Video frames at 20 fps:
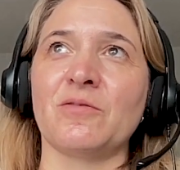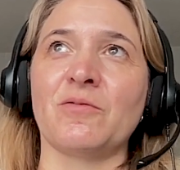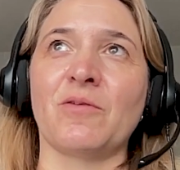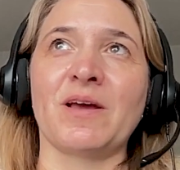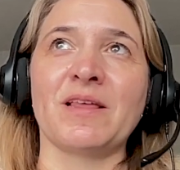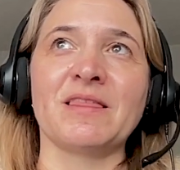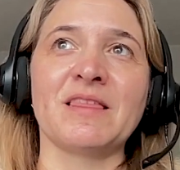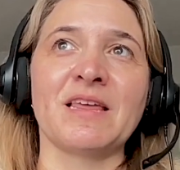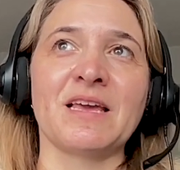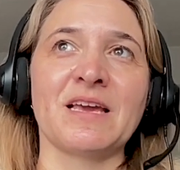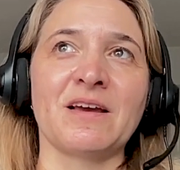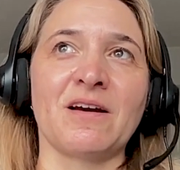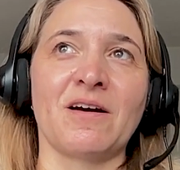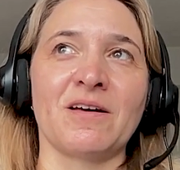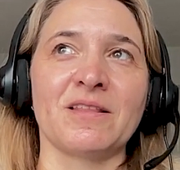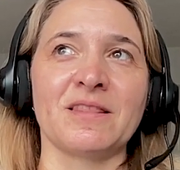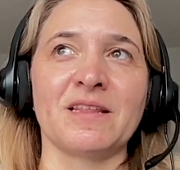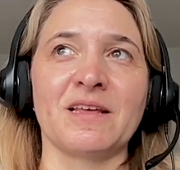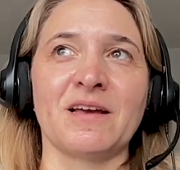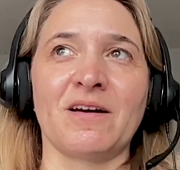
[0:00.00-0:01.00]
think
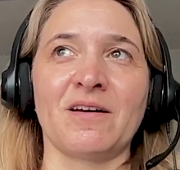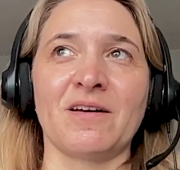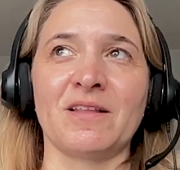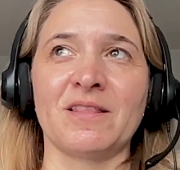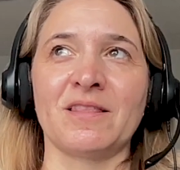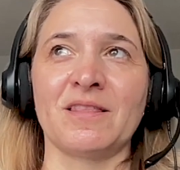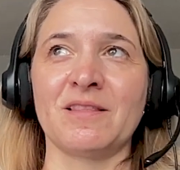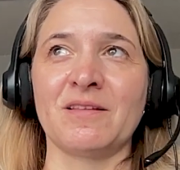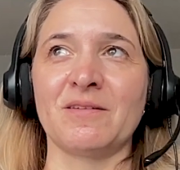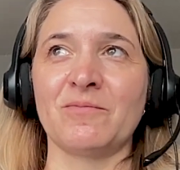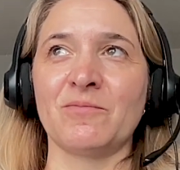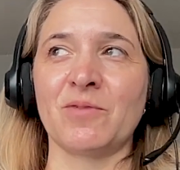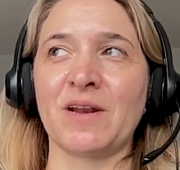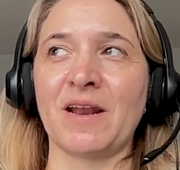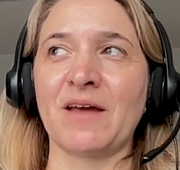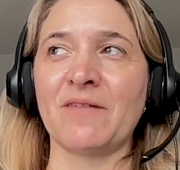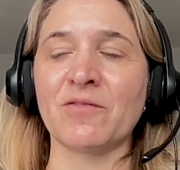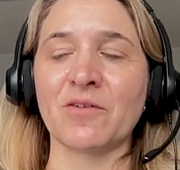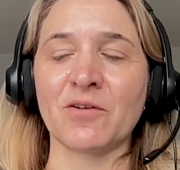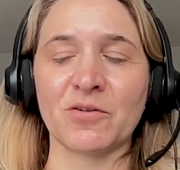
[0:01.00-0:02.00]
on
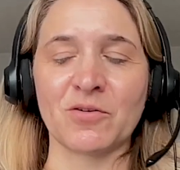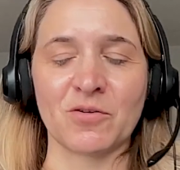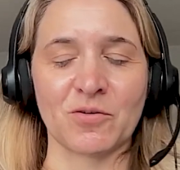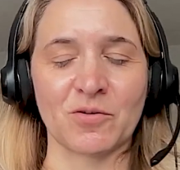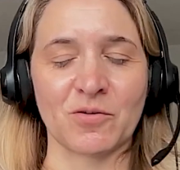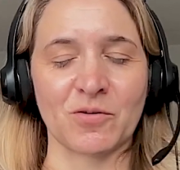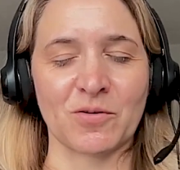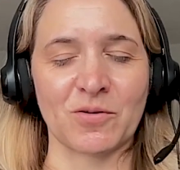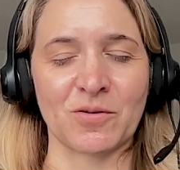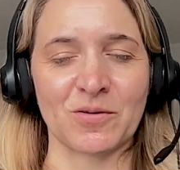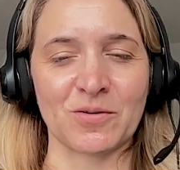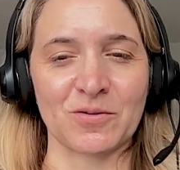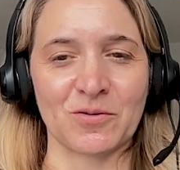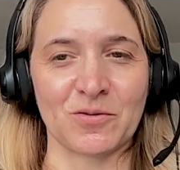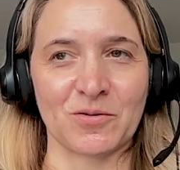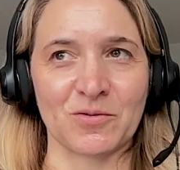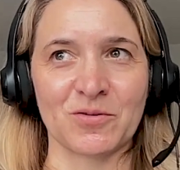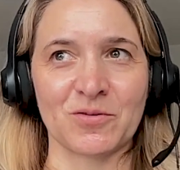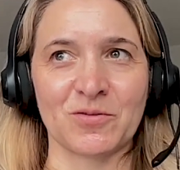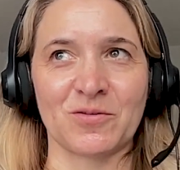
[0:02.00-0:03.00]
whenever
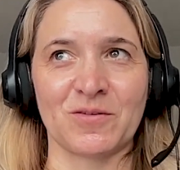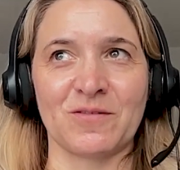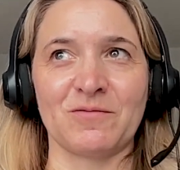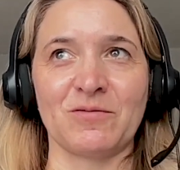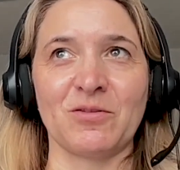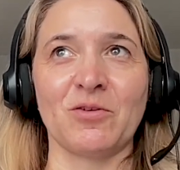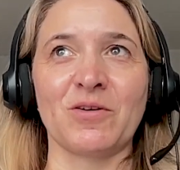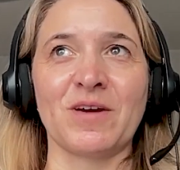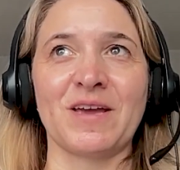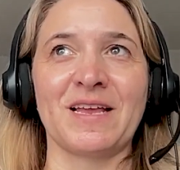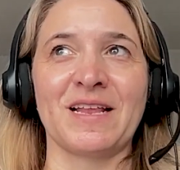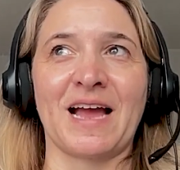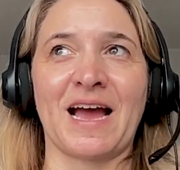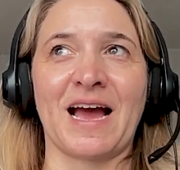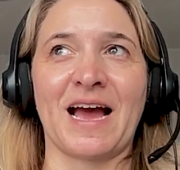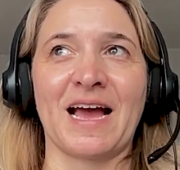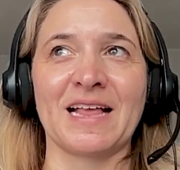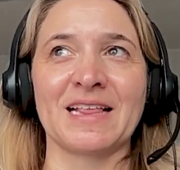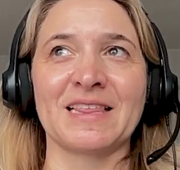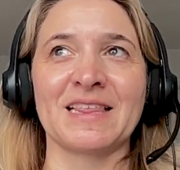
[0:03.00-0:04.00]
you're sort of looking
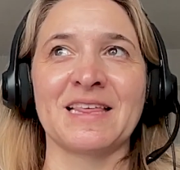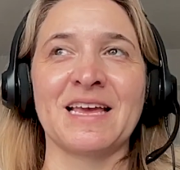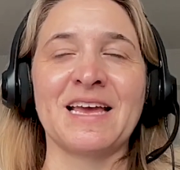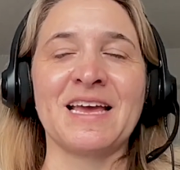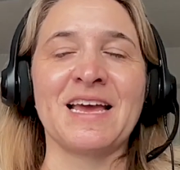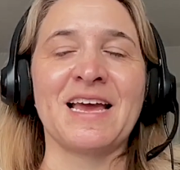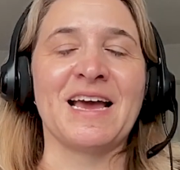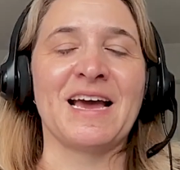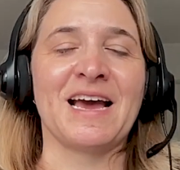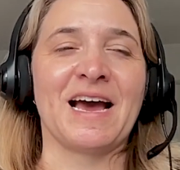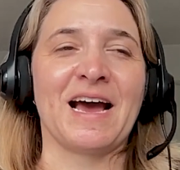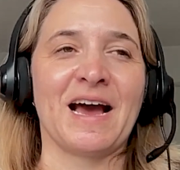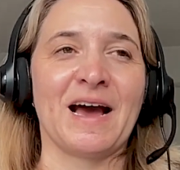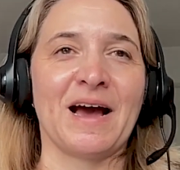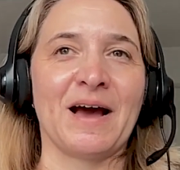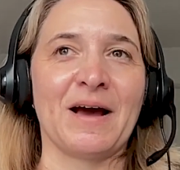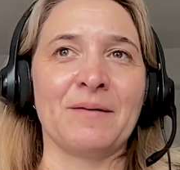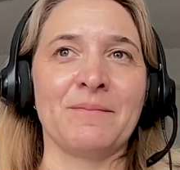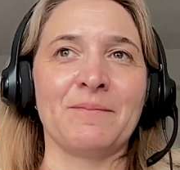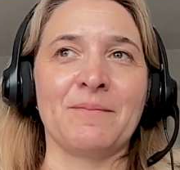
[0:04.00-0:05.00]
at
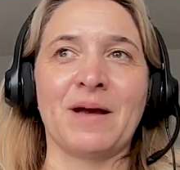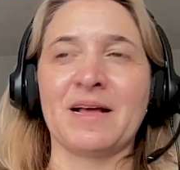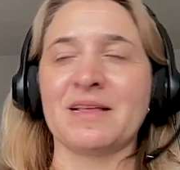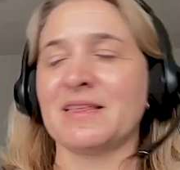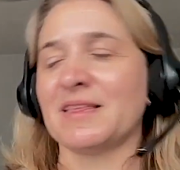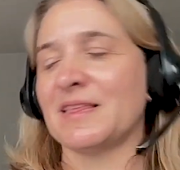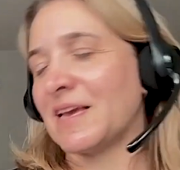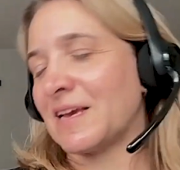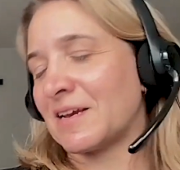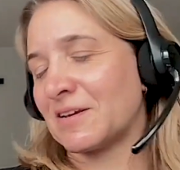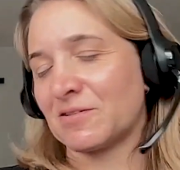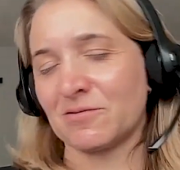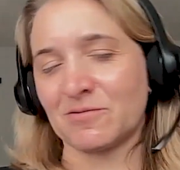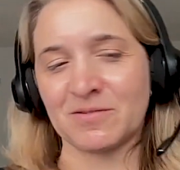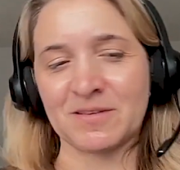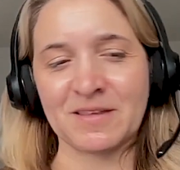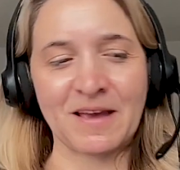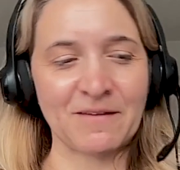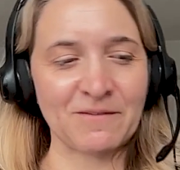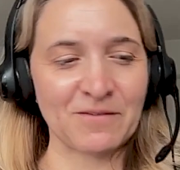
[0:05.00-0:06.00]
a 6 or
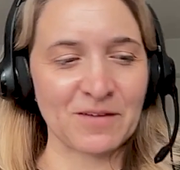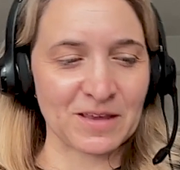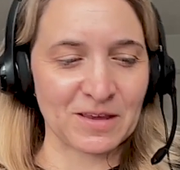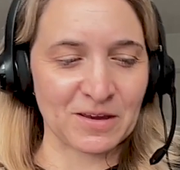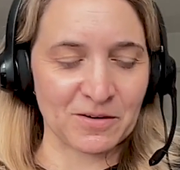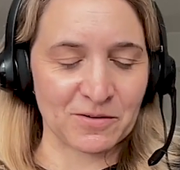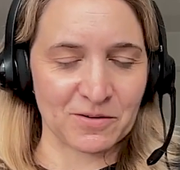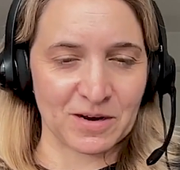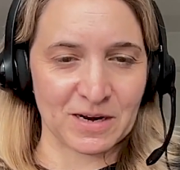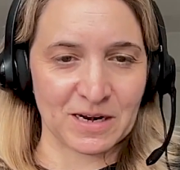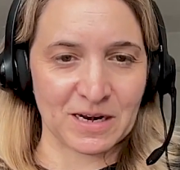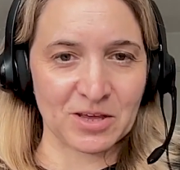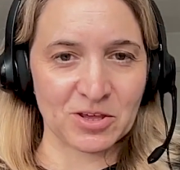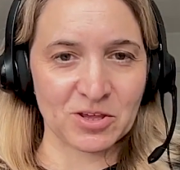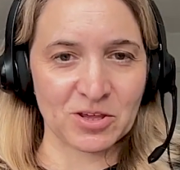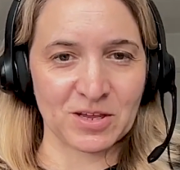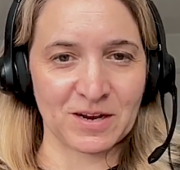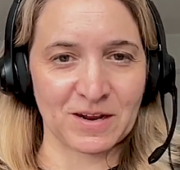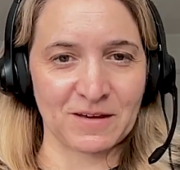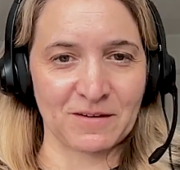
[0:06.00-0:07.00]
7 year
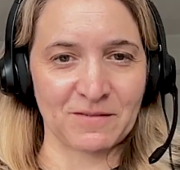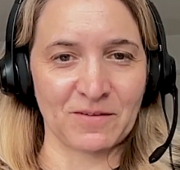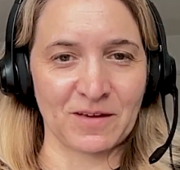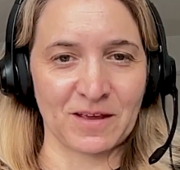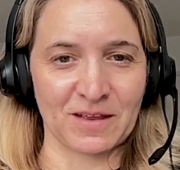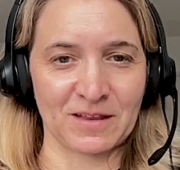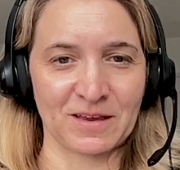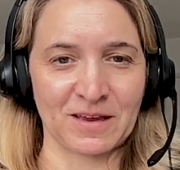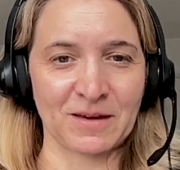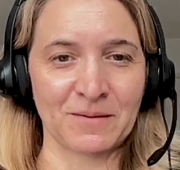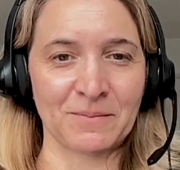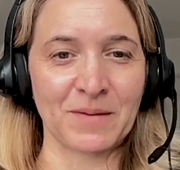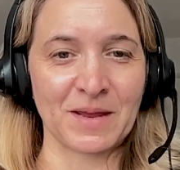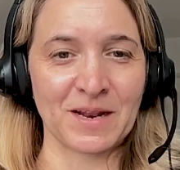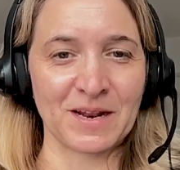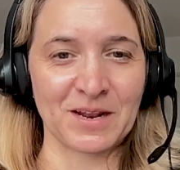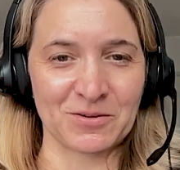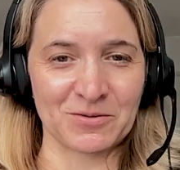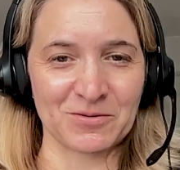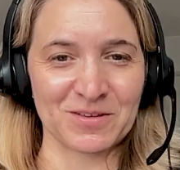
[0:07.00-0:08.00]
initiative and
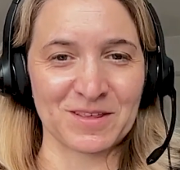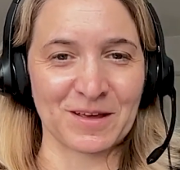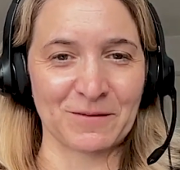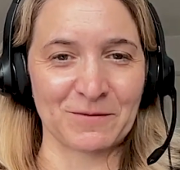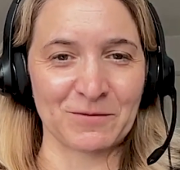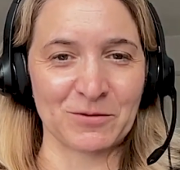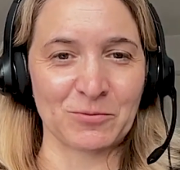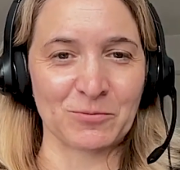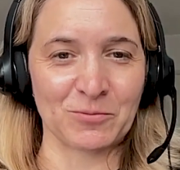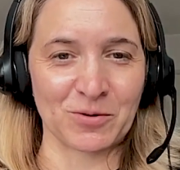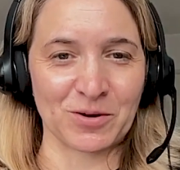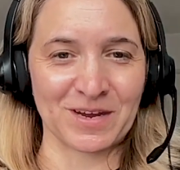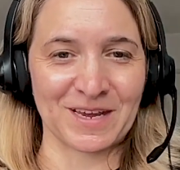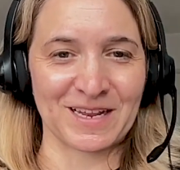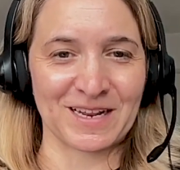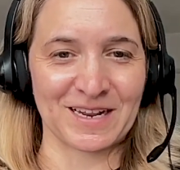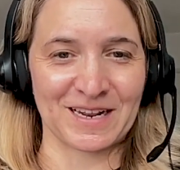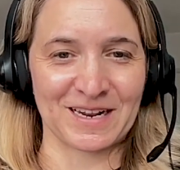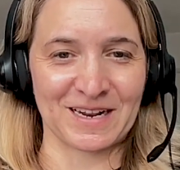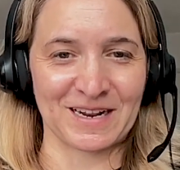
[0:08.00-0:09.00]
committing yourself to
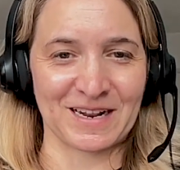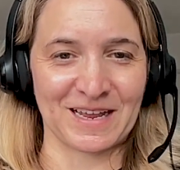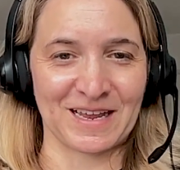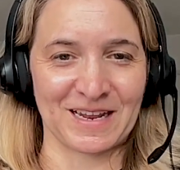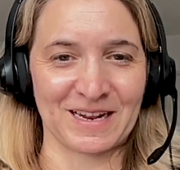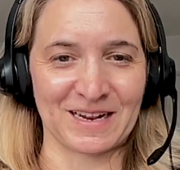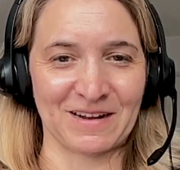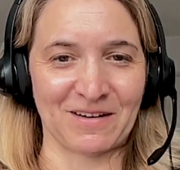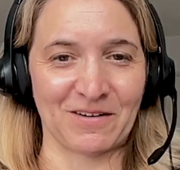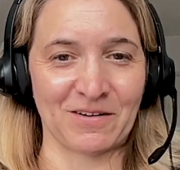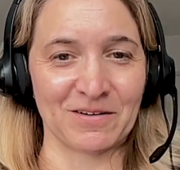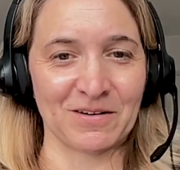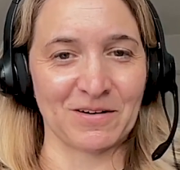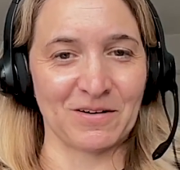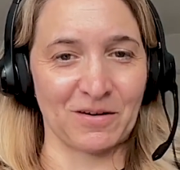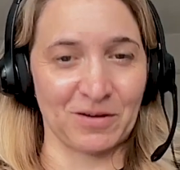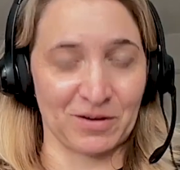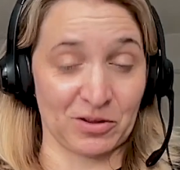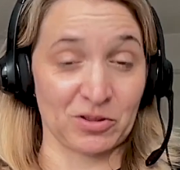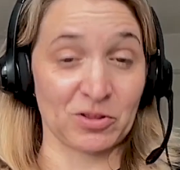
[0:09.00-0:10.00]
working on
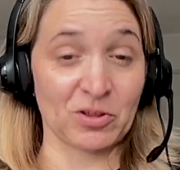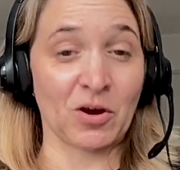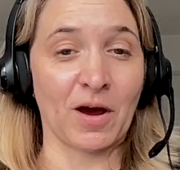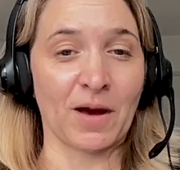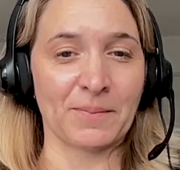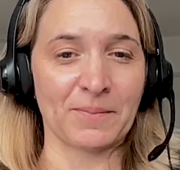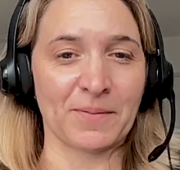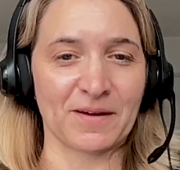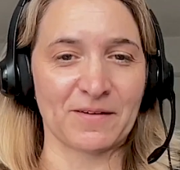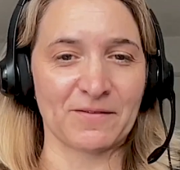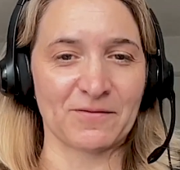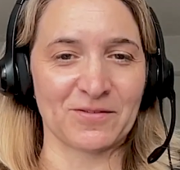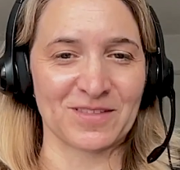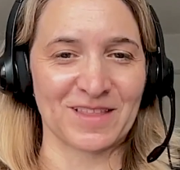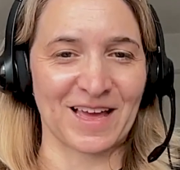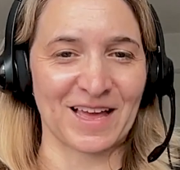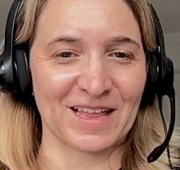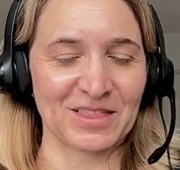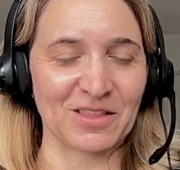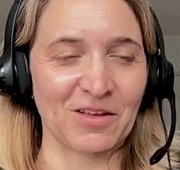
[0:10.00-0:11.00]
a topic for
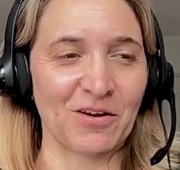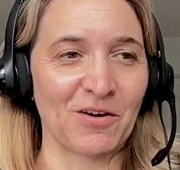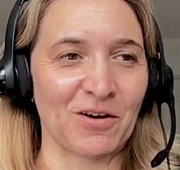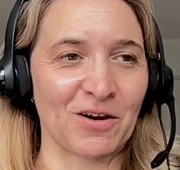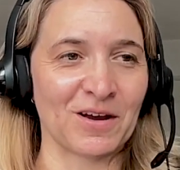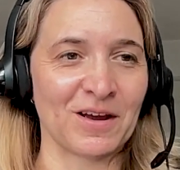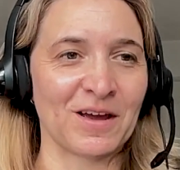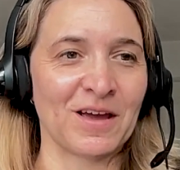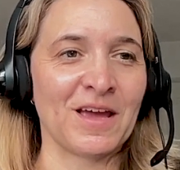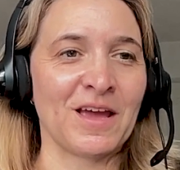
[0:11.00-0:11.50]
that long,